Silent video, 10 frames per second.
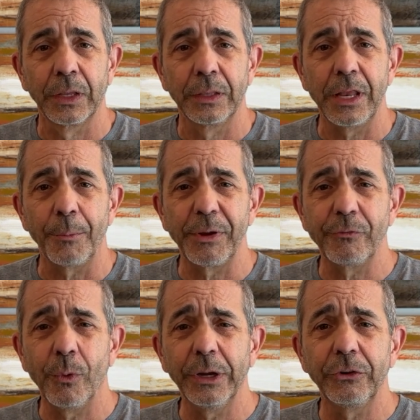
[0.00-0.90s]
Now,
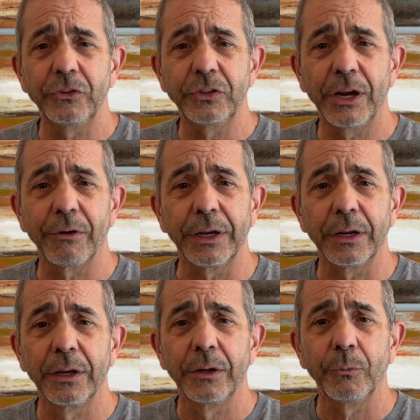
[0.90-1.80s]
before you share
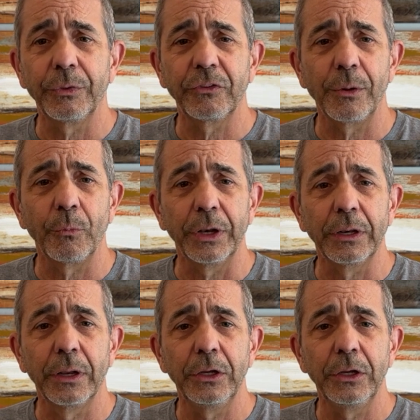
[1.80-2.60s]
it with someone,